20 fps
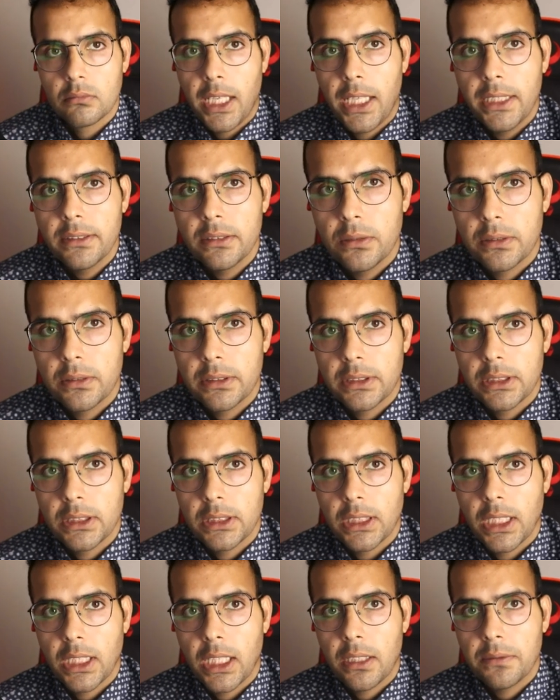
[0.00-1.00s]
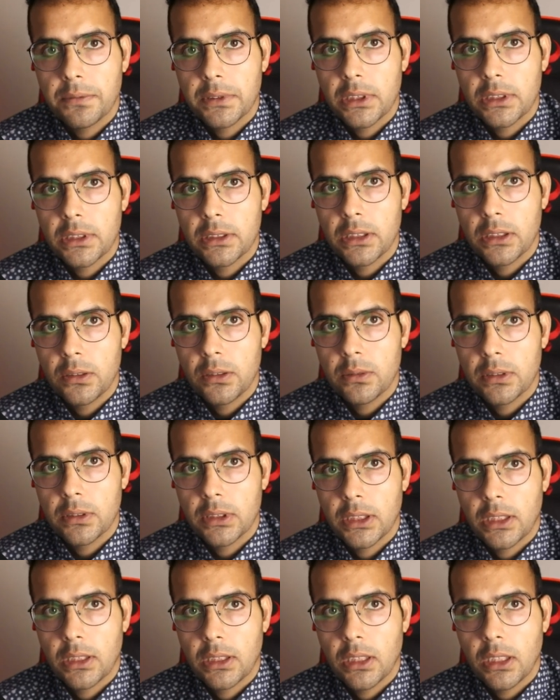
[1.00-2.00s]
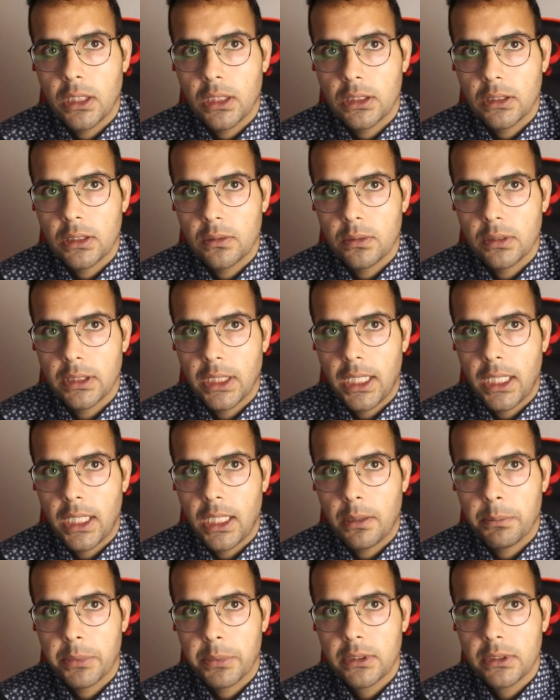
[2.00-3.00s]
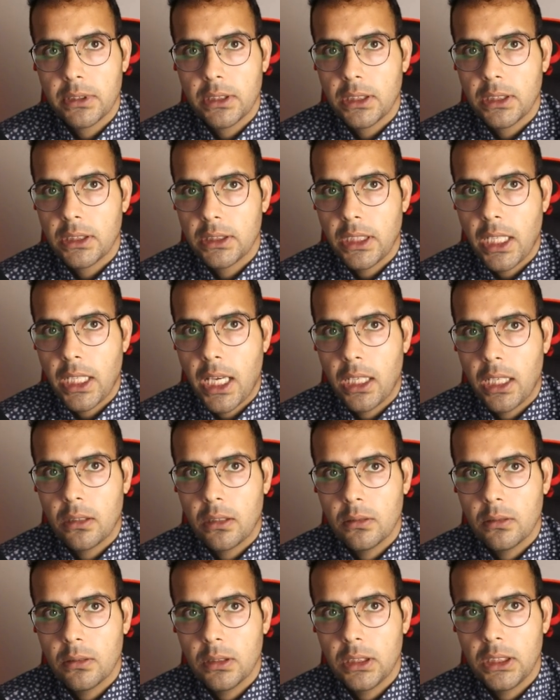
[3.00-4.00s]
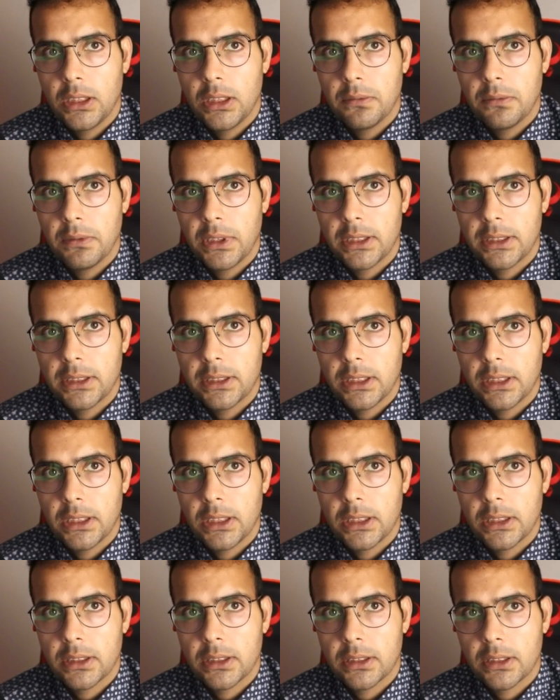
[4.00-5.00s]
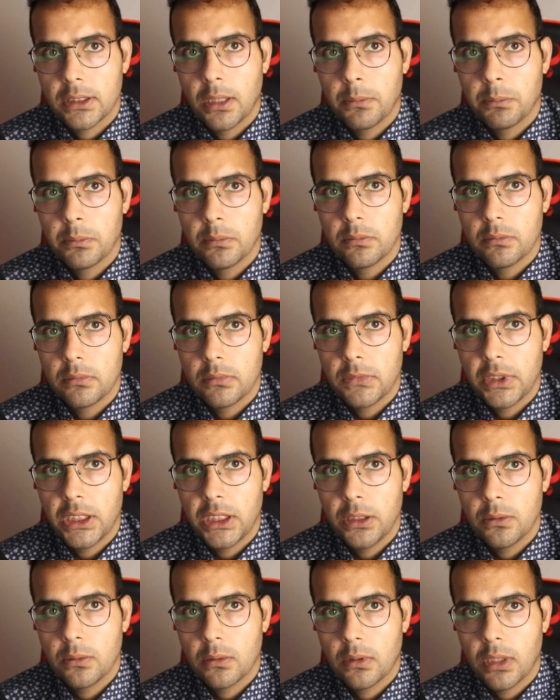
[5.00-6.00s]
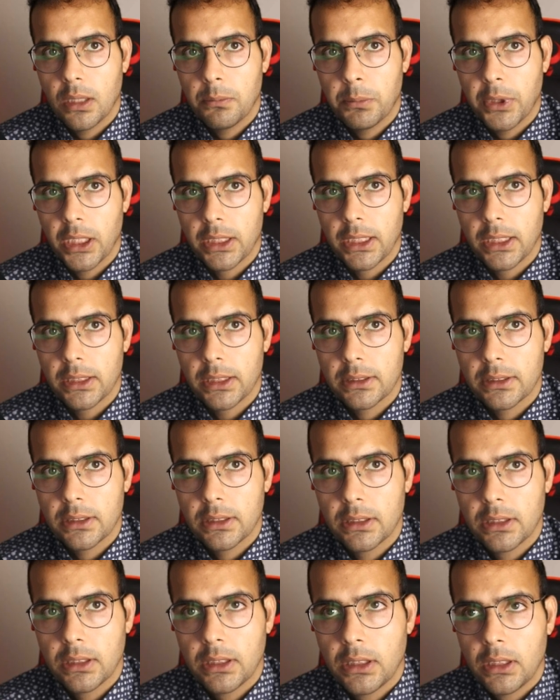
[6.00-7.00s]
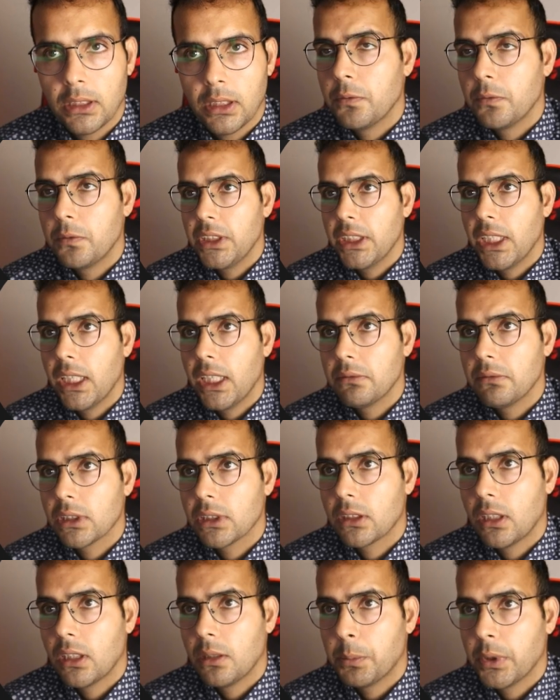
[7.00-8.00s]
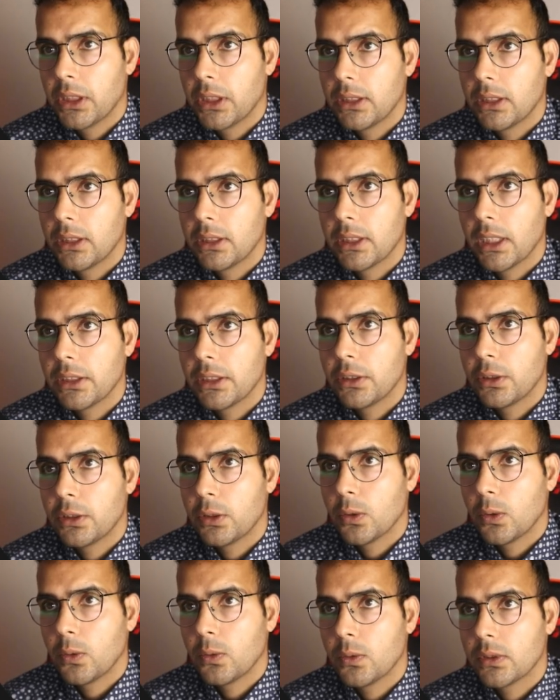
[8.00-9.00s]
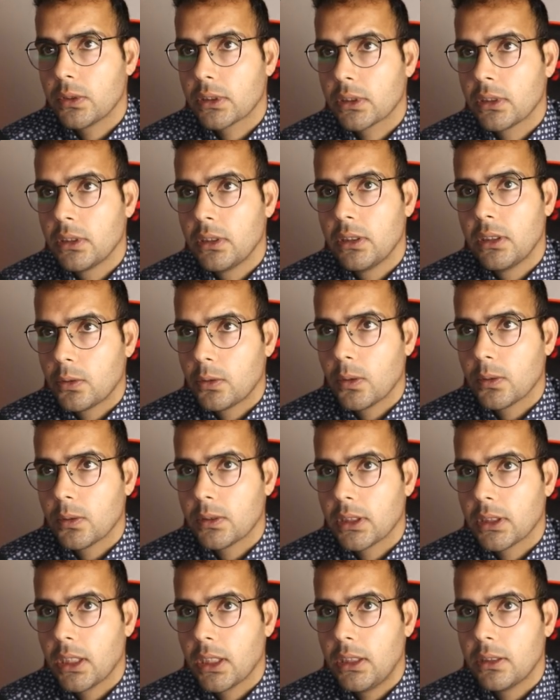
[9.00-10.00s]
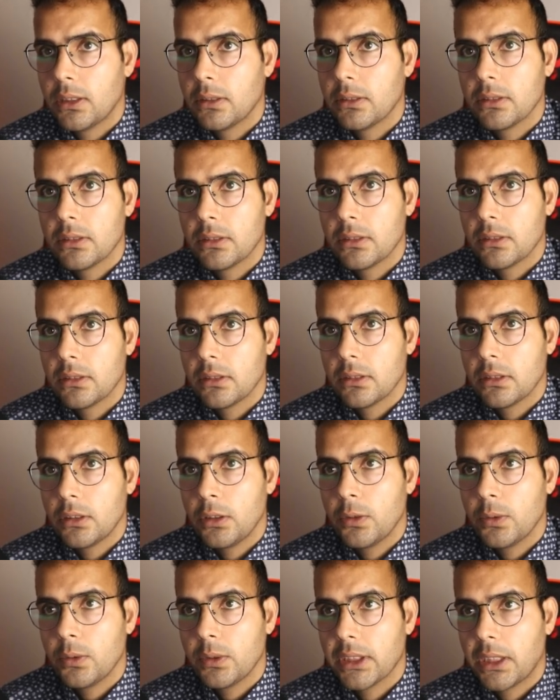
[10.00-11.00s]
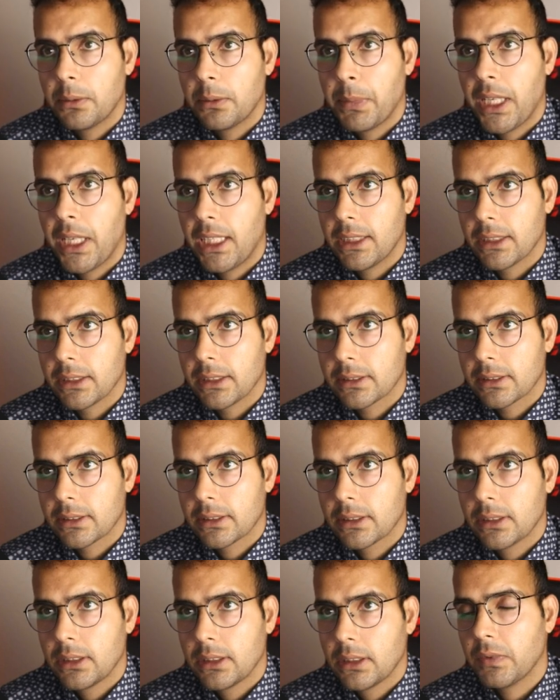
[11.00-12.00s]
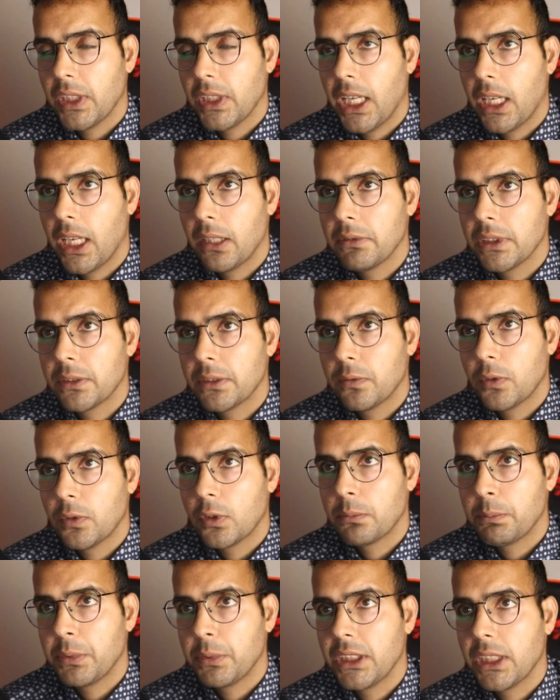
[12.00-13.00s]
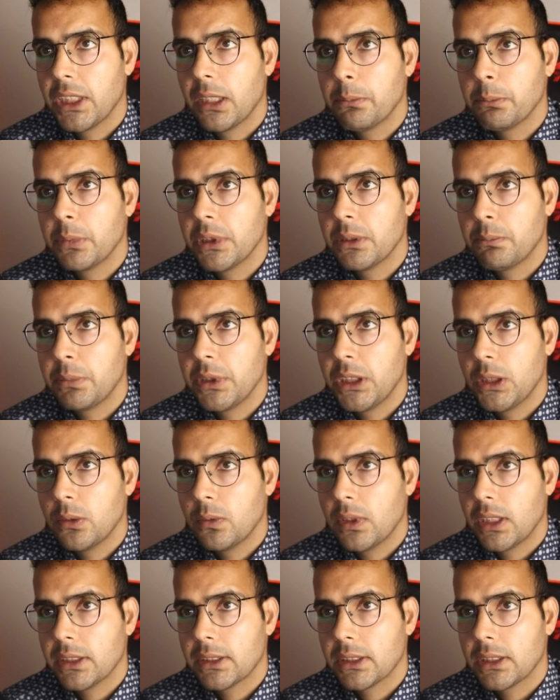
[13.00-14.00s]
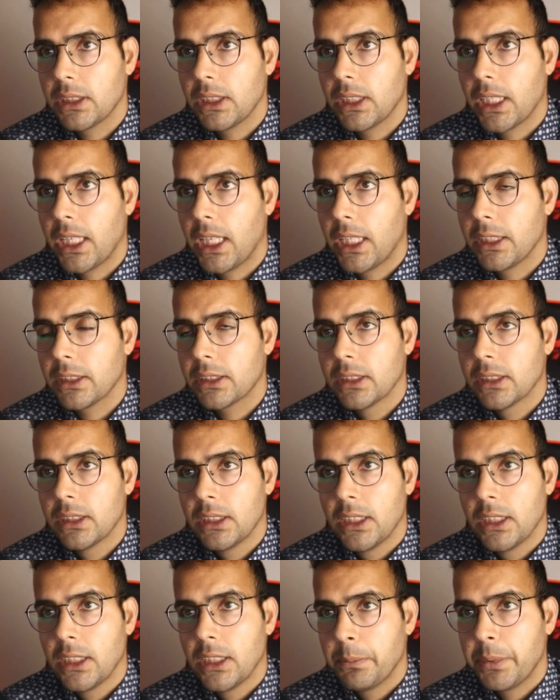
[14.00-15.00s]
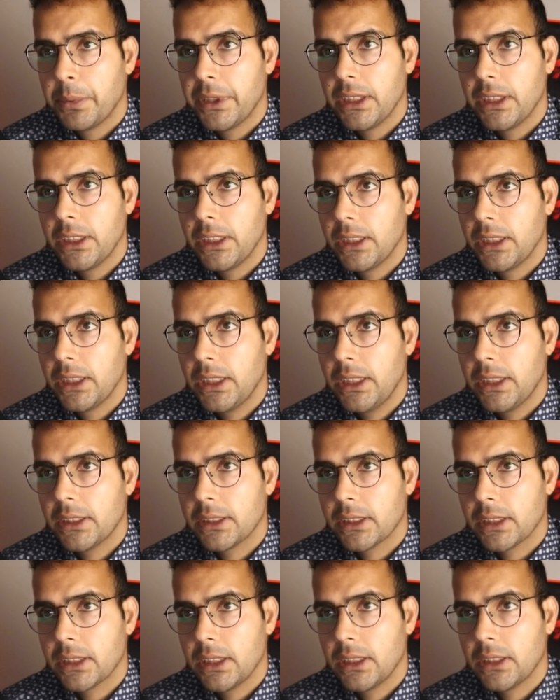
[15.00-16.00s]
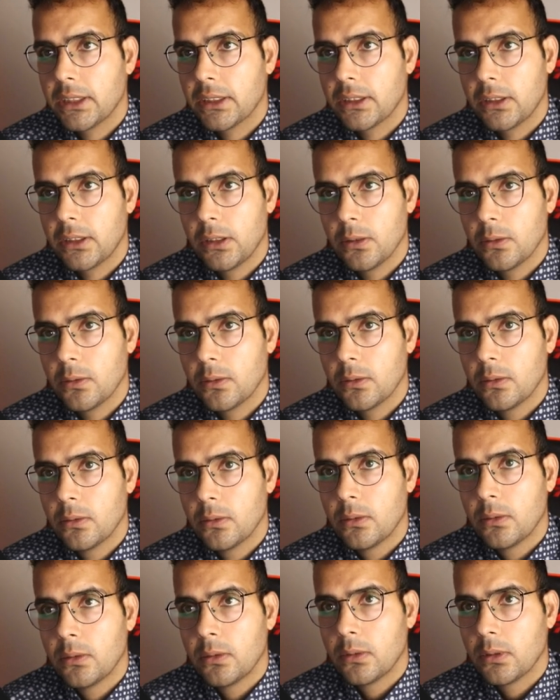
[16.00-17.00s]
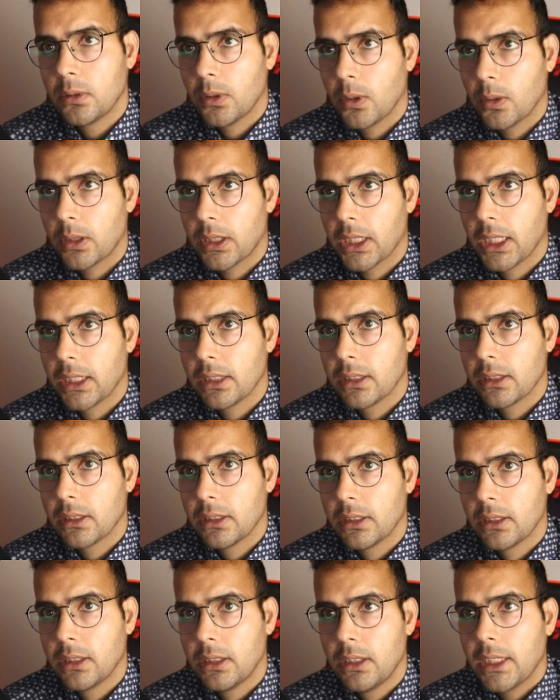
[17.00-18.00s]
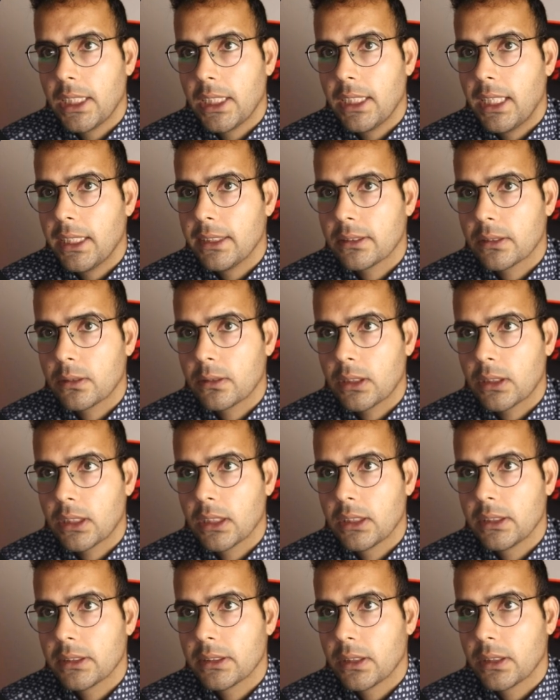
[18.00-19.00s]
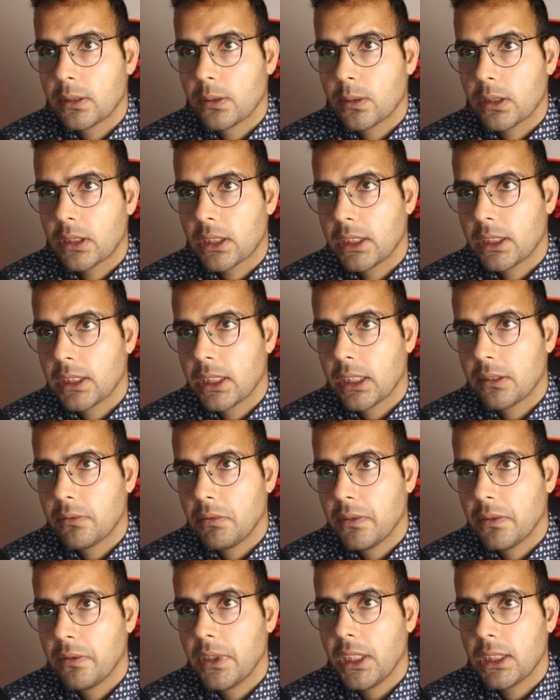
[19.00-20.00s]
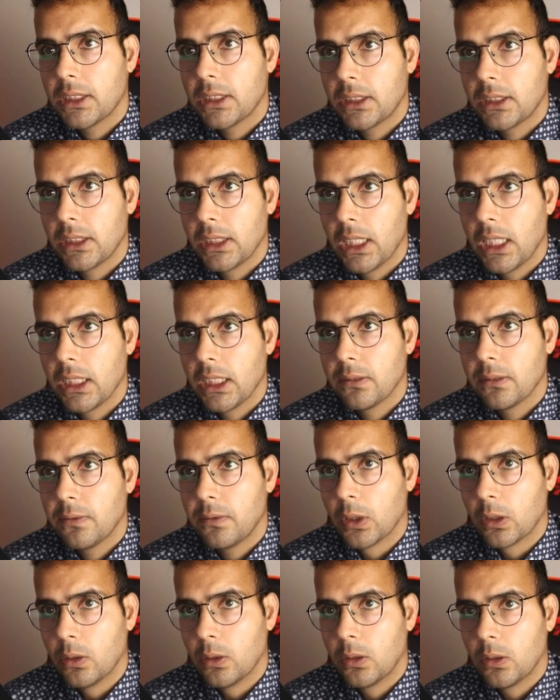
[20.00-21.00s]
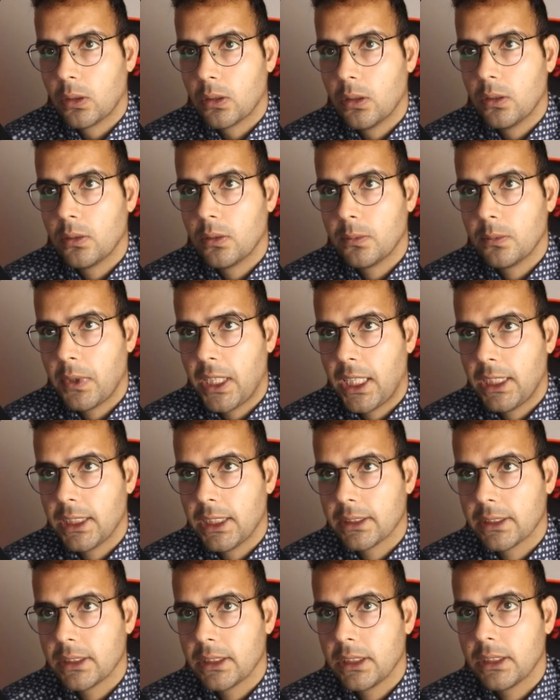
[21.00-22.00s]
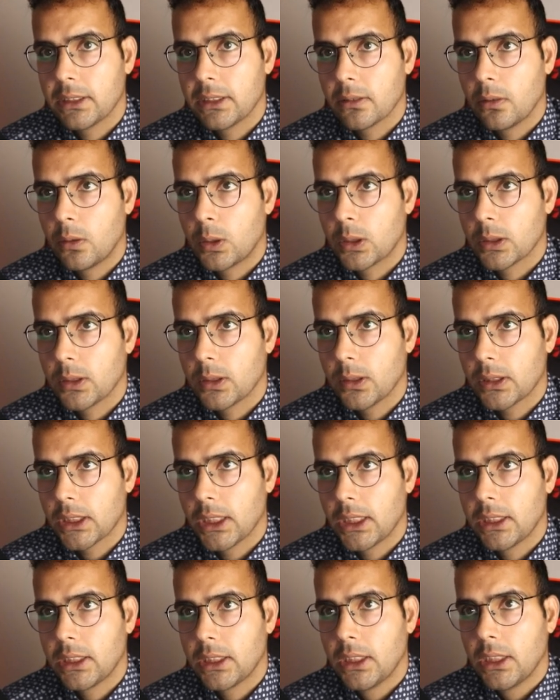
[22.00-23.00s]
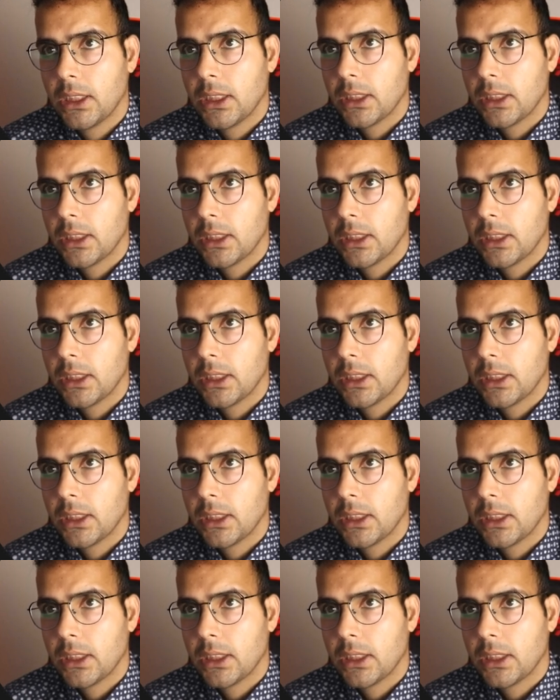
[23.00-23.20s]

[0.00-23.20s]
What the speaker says: As you see, after the user log into the app, now he will see some new components. We have a component that shows total user balance. We have it for BNB, BUSD and PXXU token. The last token is the token that we will create for our own wallet. It's our token.